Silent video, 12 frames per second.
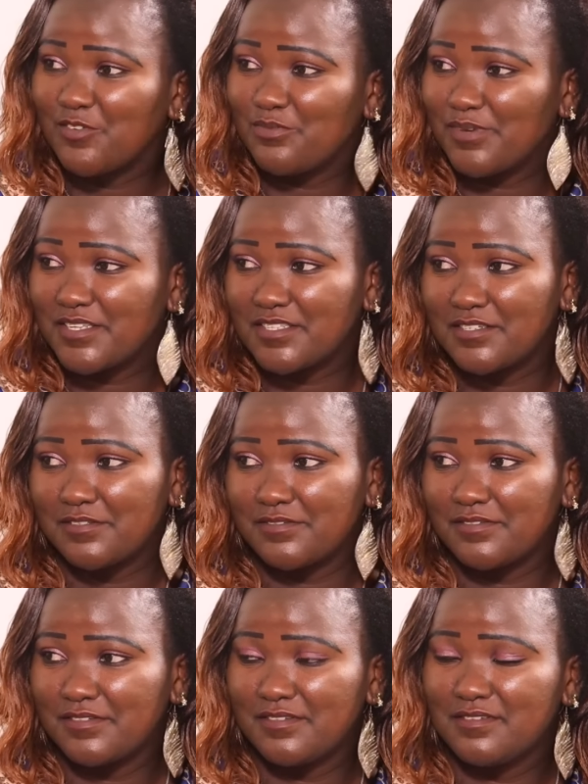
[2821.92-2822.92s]
I know
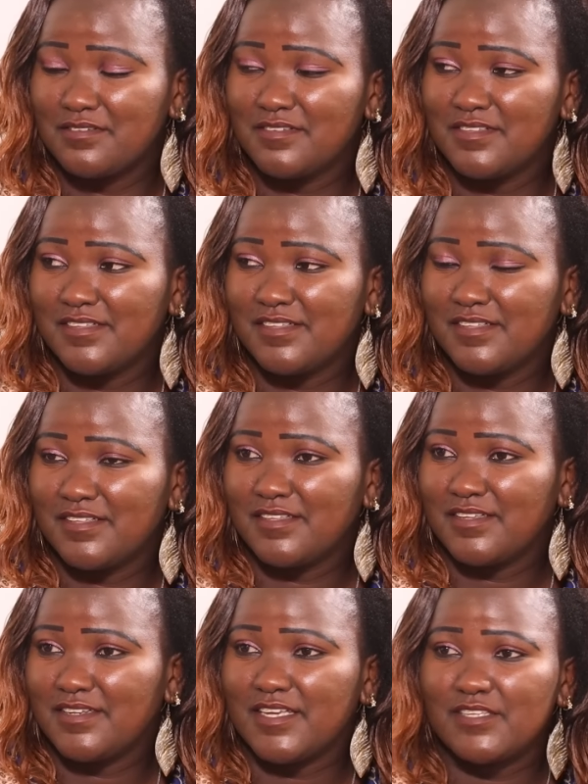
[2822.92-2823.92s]
myself.
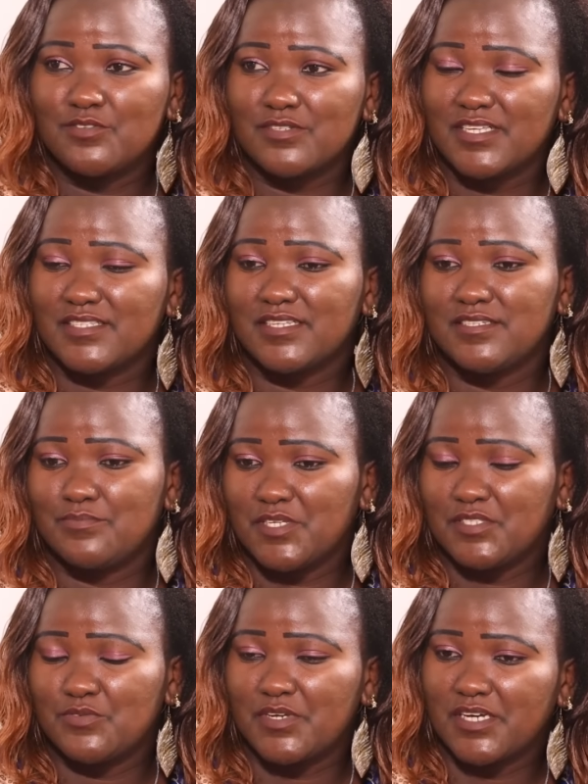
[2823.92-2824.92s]
Na hizo sasa
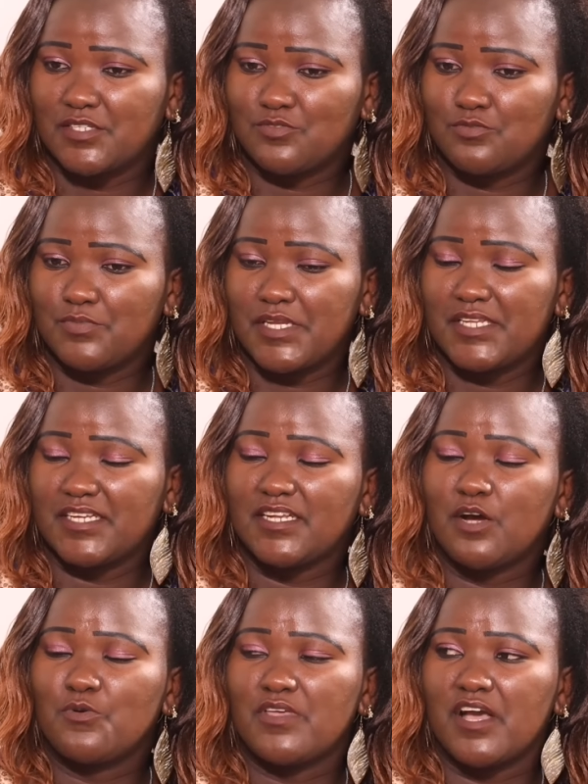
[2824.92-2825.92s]
nimeziweka tu pending.
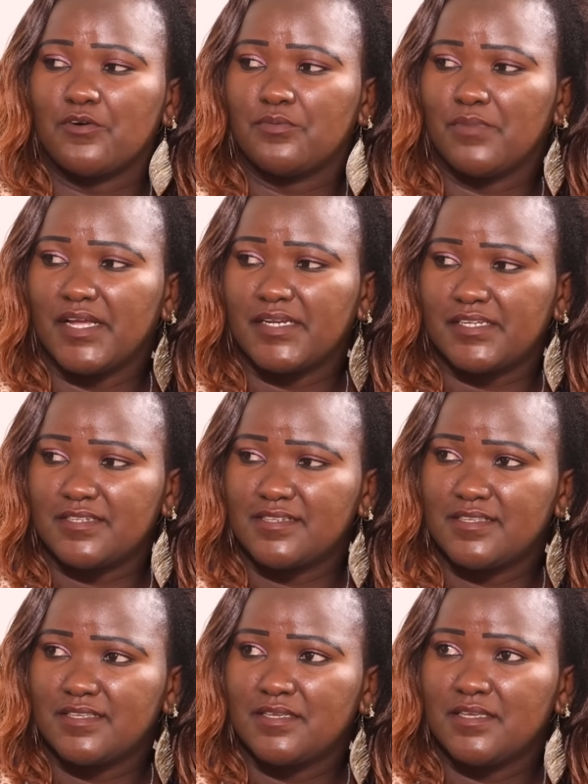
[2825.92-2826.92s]
Now we are on Monday.
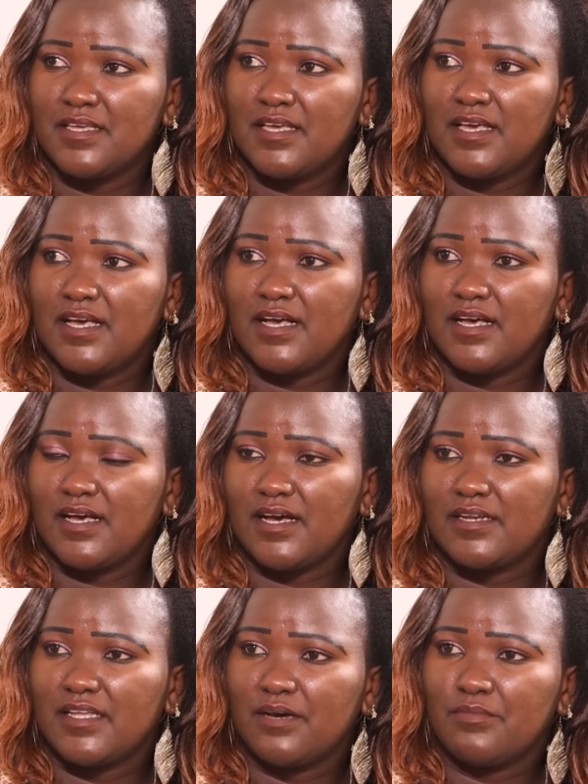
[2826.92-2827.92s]

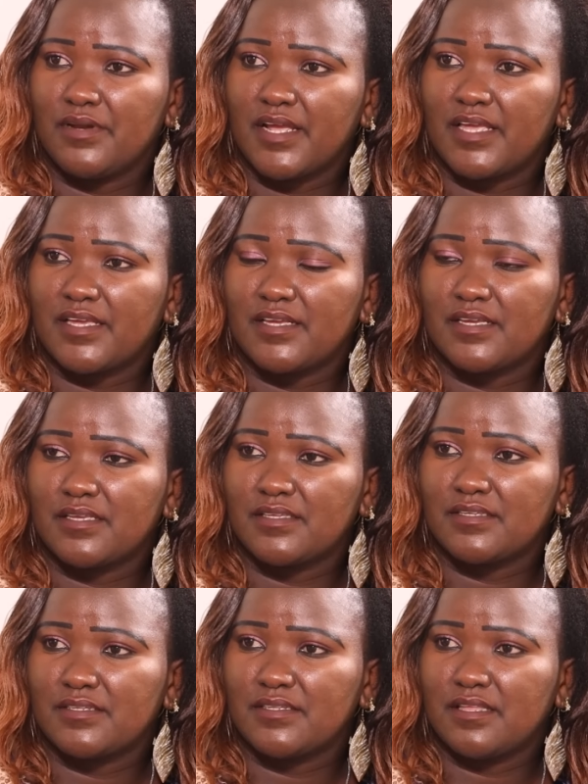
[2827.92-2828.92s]
And I'm like,
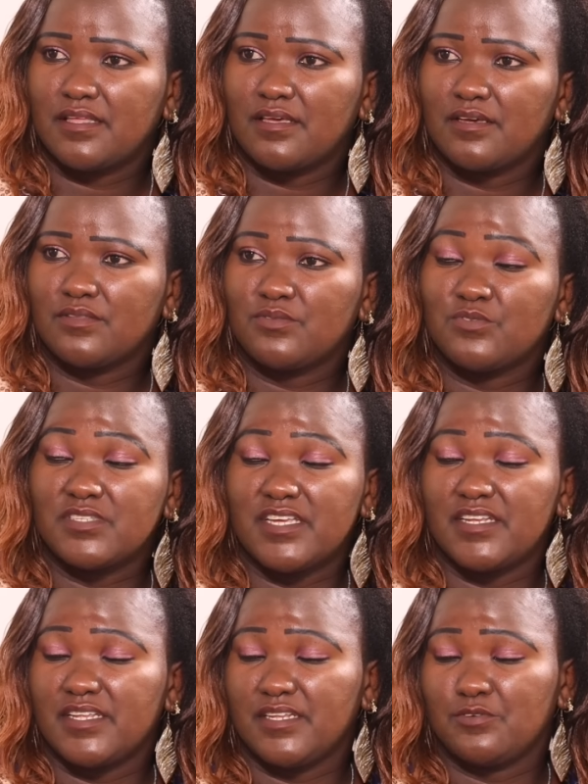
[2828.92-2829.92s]

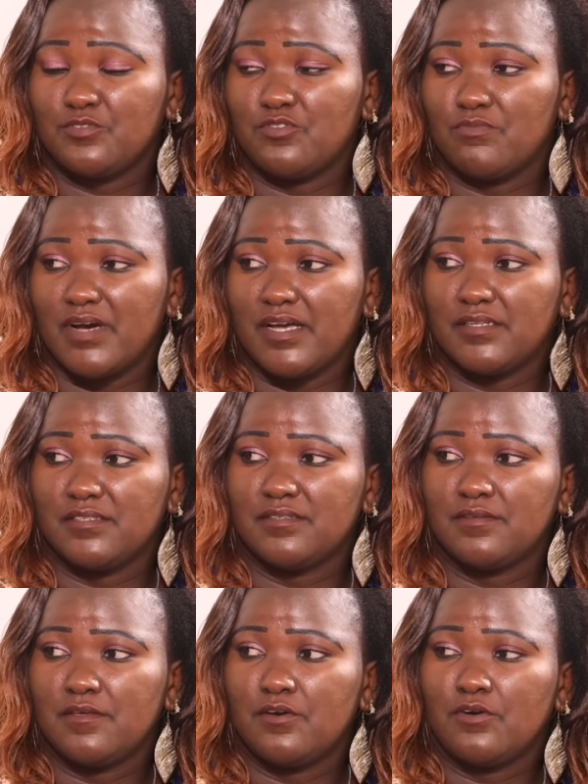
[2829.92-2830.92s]
tusiende leo nyumbani.
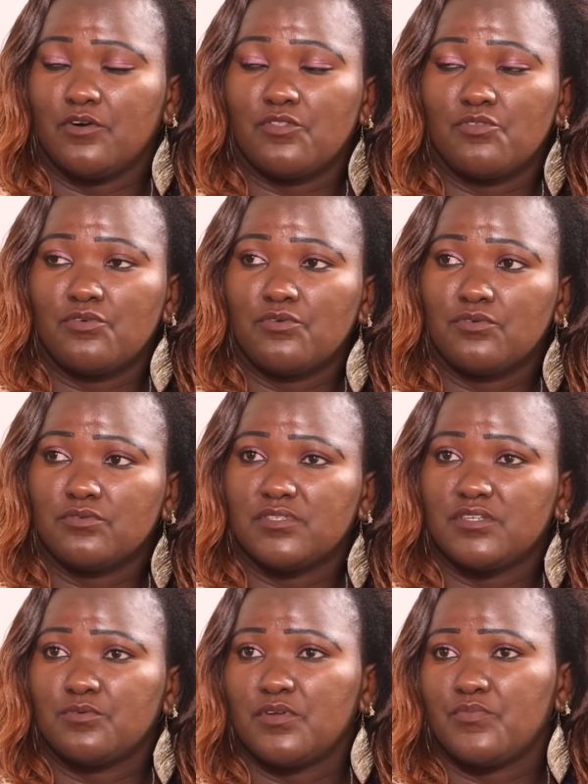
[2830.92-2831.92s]
Although,
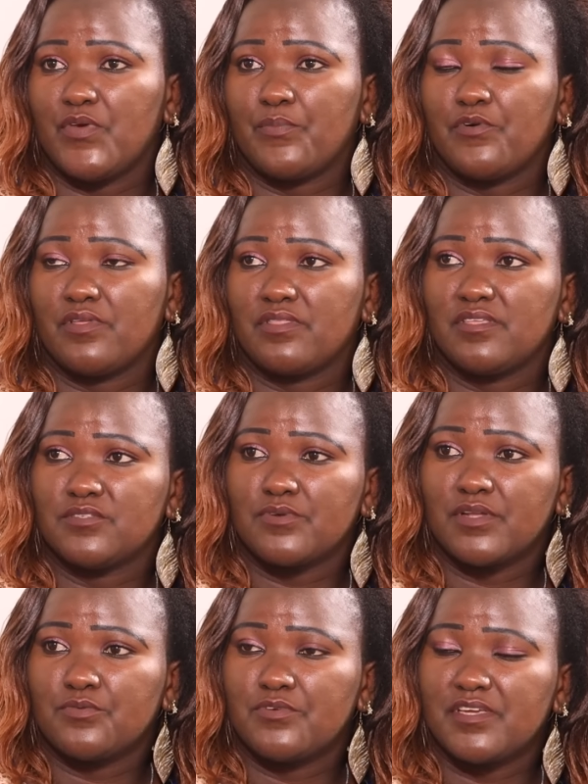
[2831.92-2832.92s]
nilikuwa nimepewa this
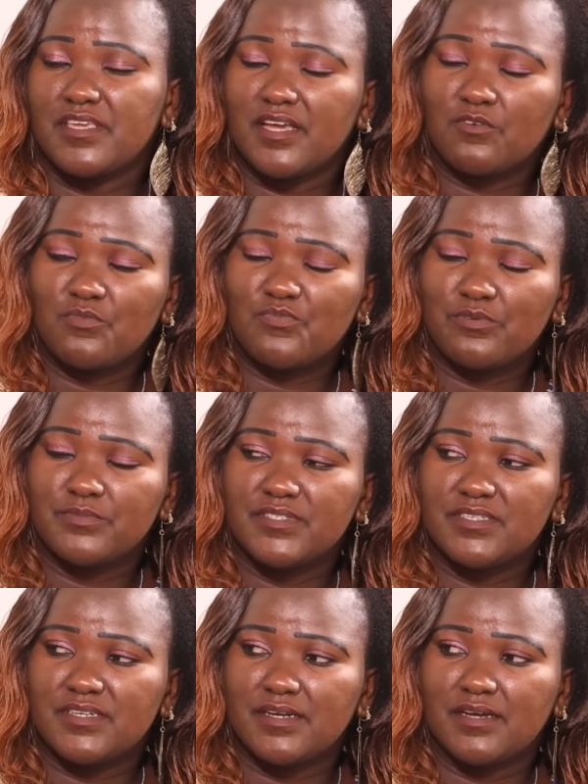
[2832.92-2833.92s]
1 week ya
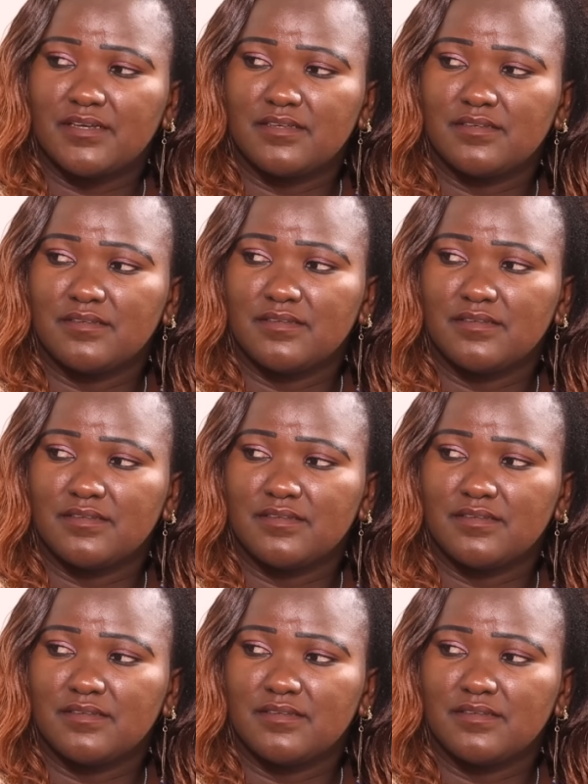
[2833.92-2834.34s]
kupumzika.